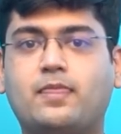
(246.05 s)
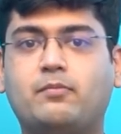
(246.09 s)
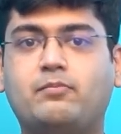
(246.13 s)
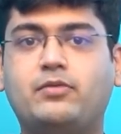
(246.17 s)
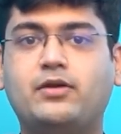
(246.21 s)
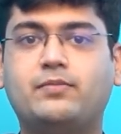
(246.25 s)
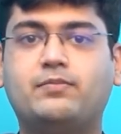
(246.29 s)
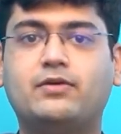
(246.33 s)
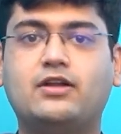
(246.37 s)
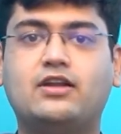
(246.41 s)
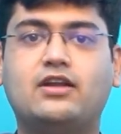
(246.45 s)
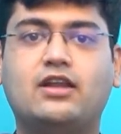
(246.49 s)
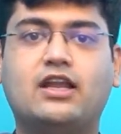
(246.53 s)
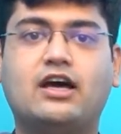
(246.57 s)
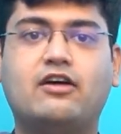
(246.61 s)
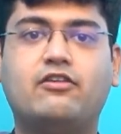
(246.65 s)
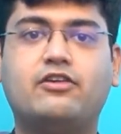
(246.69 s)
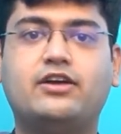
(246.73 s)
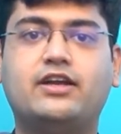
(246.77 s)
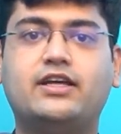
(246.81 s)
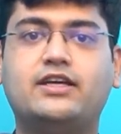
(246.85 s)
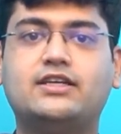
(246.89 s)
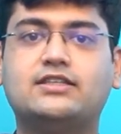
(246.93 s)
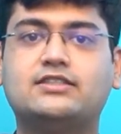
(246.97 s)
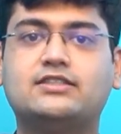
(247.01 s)
People
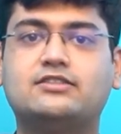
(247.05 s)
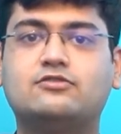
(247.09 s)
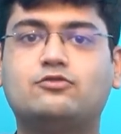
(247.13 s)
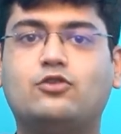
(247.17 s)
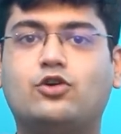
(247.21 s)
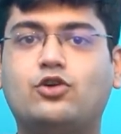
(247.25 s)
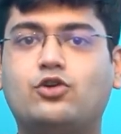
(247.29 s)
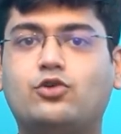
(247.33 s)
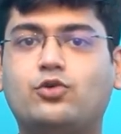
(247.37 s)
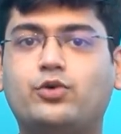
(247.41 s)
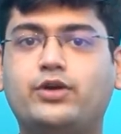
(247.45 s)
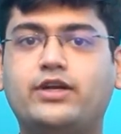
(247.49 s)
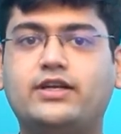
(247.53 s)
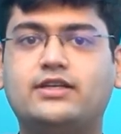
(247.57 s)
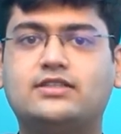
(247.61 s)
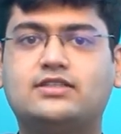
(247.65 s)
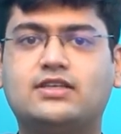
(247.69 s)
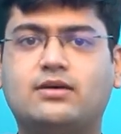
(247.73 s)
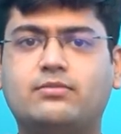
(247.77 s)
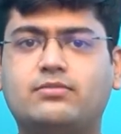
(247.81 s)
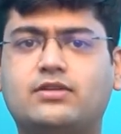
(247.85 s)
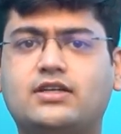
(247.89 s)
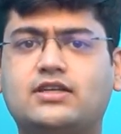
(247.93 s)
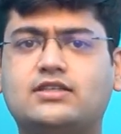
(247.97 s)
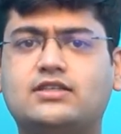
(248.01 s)
nowadays want to eat
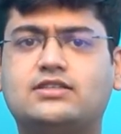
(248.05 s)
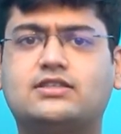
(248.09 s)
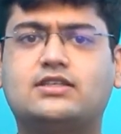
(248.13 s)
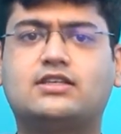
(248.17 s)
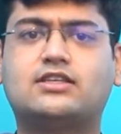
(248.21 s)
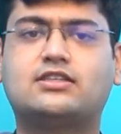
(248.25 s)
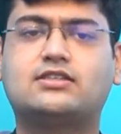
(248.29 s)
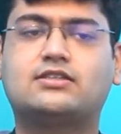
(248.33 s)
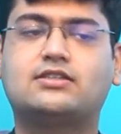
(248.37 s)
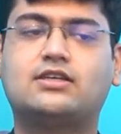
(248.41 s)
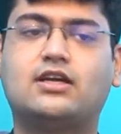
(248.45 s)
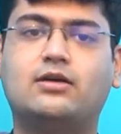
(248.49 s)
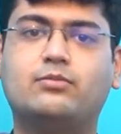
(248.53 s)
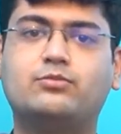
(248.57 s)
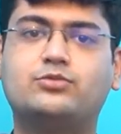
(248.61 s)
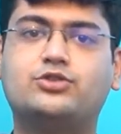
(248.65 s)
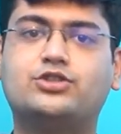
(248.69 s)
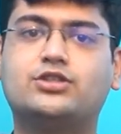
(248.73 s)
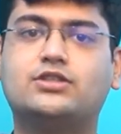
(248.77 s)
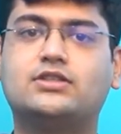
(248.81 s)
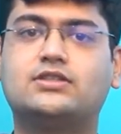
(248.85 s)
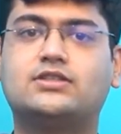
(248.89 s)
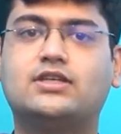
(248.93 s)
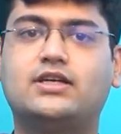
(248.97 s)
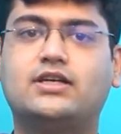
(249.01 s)
something
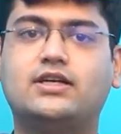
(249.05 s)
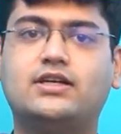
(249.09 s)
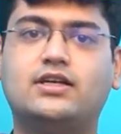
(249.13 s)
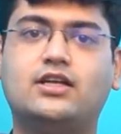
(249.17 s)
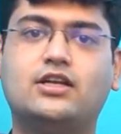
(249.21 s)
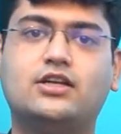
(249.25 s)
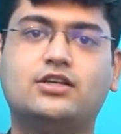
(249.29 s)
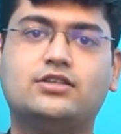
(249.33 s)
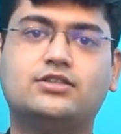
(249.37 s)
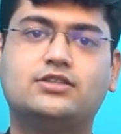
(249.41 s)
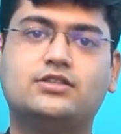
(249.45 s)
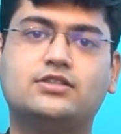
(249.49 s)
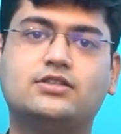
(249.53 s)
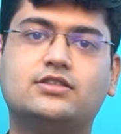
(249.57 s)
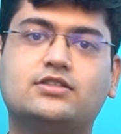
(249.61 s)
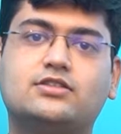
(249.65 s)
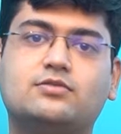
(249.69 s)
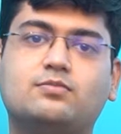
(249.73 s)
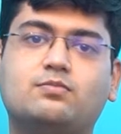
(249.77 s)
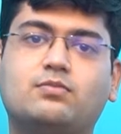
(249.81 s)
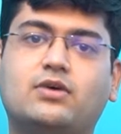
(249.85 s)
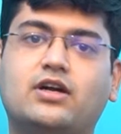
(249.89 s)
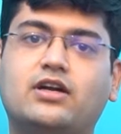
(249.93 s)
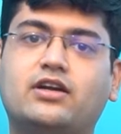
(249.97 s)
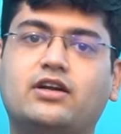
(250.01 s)
scrumptious and
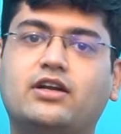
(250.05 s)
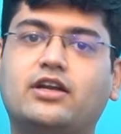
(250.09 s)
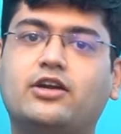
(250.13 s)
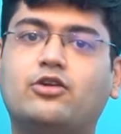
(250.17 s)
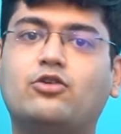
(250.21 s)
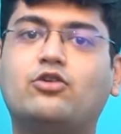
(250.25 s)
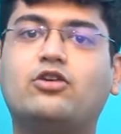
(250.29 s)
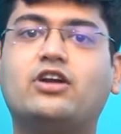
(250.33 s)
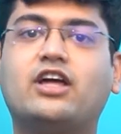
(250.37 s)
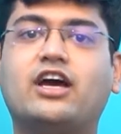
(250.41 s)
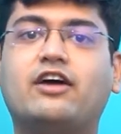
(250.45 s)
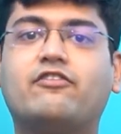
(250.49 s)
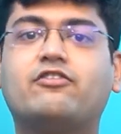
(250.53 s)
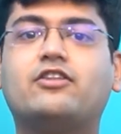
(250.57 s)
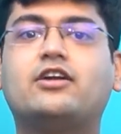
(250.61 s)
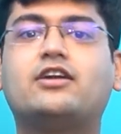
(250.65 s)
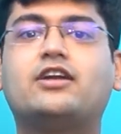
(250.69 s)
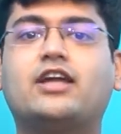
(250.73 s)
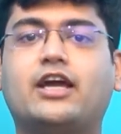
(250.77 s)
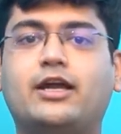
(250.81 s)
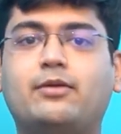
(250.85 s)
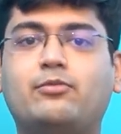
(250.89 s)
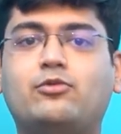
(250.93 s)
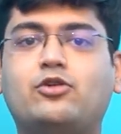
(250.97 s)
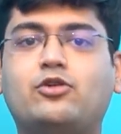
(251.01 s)
delicious, but they don't have the
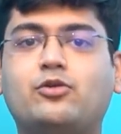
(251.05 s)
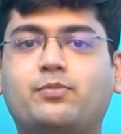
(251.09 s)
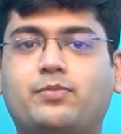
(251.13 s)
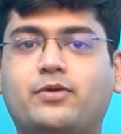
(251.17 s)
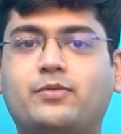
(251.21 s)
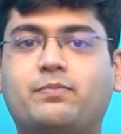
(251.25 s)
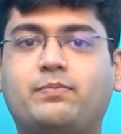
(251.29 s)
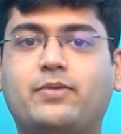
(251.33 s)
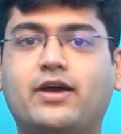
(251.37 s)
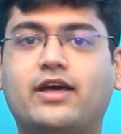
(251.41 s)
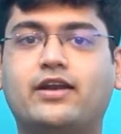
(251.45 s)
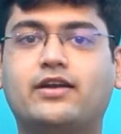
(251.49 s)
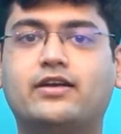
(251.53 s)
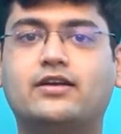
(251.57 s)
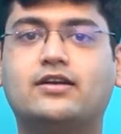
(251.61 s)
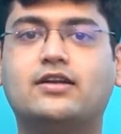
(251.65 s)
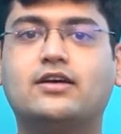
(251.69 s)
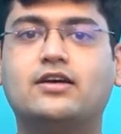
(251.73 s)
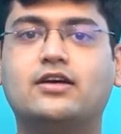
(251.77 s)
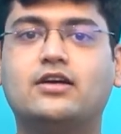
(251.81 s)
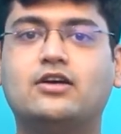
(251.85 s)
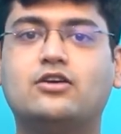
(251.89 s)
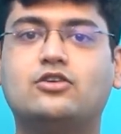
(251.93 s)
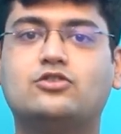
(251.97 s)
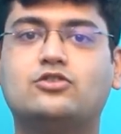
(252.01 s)
time to prepare it.
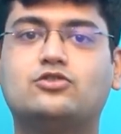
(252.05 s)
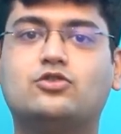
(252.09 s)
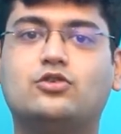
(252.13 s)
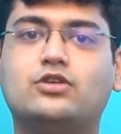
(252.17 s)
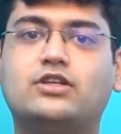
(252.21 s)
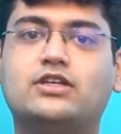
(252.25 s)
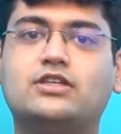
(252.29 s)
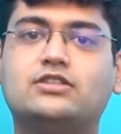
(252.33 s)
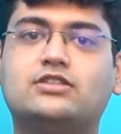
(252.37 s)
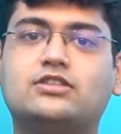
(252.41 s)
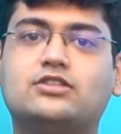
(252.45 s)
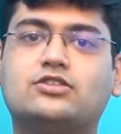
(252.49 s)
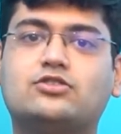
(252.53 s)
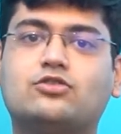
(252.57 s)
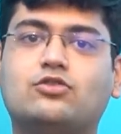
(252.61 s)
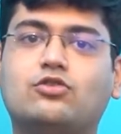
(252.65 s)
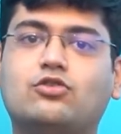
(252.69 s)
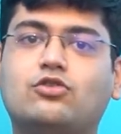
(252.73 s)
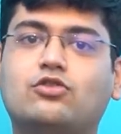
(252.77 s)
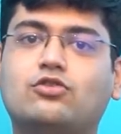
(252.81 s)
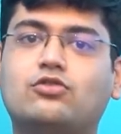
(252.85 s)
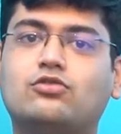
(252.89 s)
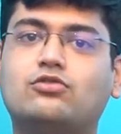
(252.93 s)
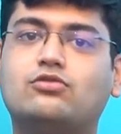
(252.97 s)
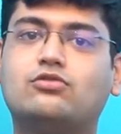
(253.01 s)
So they just
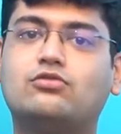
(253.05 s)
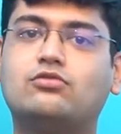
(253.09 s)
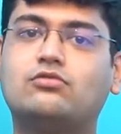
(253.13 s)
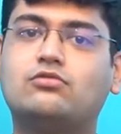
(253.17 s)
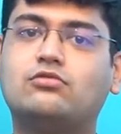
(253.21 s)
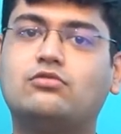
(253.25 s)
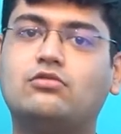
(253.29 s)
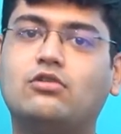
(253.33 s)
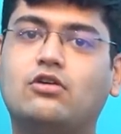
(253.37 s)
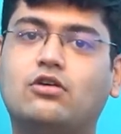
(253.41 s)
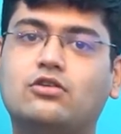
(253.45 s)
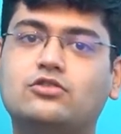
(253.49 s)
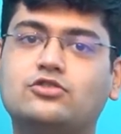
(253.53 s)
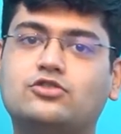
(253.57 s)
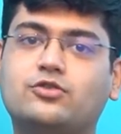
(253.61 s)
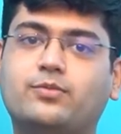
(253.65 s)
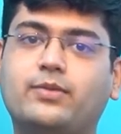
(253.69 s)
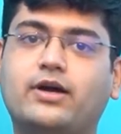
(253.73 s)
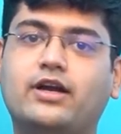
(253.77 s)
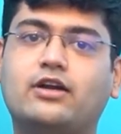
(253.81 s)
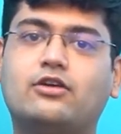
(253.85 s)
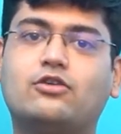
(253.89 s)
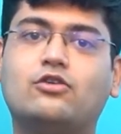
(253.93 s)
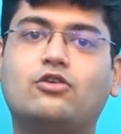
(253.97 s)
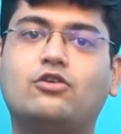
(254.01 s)
go on
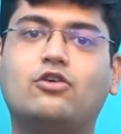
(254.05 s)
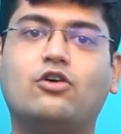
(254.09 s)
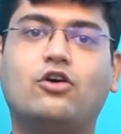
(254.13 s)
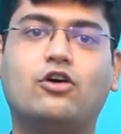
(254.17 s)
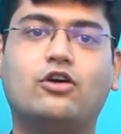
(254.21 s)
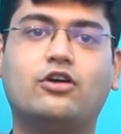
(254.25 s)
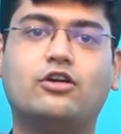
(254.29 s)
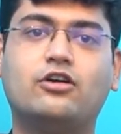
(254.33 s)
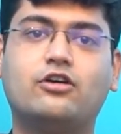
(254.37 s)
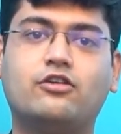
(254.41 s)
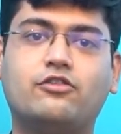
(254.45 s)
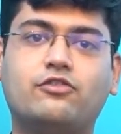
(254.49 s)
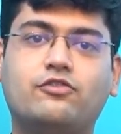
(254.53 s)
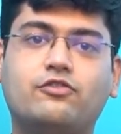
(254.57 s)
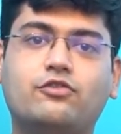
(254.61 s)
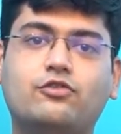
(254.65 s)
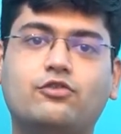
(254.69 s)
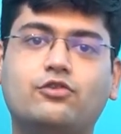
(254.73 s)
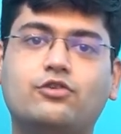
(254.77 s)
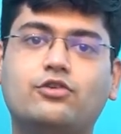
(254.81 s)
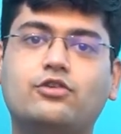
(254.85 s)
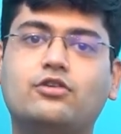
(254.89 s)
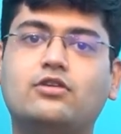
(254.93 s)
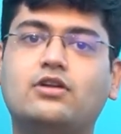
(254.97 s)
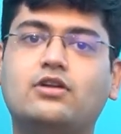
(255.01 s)
Zomato, order
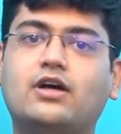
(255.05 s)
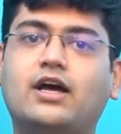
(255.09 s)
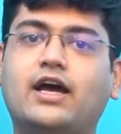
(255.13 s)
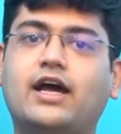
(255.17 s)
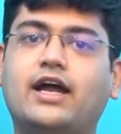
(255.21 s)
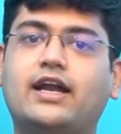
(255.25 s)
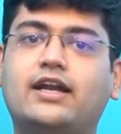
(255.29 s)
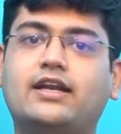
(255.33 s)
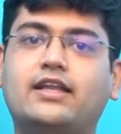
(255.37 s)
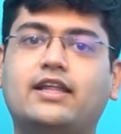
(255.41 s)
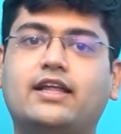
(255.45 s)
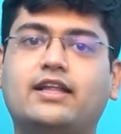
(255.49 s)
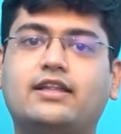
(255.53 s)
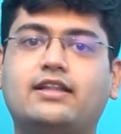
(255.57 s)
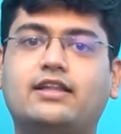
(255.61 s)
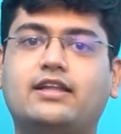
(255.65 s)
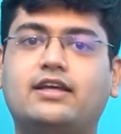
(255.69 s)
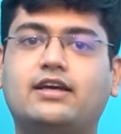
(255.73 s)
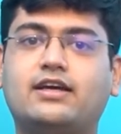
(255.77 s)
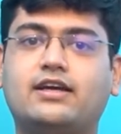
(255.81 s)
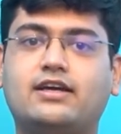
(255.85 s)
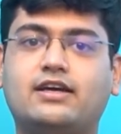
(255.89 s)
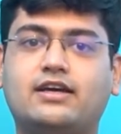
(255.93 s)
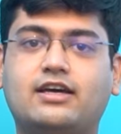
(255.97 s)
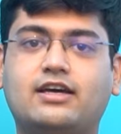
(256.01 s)
food, and then
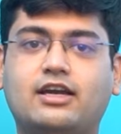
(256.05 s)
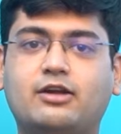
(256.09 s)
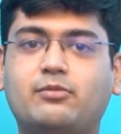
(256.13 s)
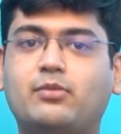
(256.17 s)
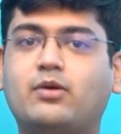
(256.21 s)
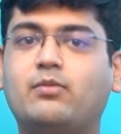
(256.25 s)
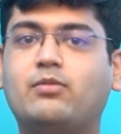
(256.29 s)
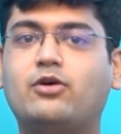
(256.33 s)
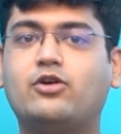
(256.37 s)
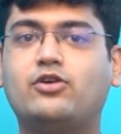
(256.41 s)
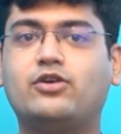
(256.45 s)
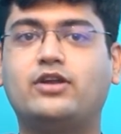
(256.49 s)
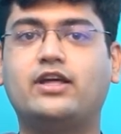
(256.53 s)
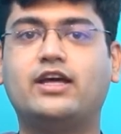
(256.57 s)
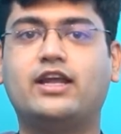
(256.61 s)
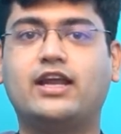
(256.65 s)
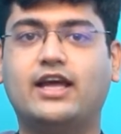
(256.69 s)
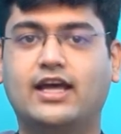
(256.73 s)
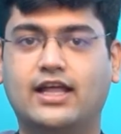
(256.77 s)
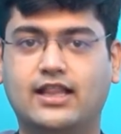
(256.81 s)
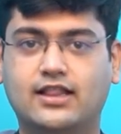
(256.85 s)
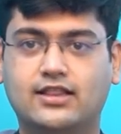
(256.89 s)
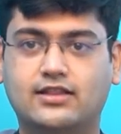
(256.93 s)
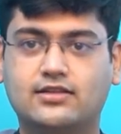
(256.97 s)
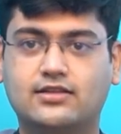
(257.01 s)
they crib about their
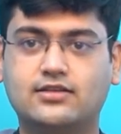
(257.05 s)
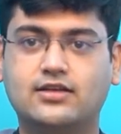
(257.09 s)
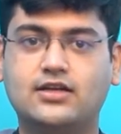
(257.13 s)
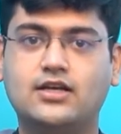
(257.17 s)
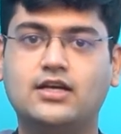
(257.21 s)
health.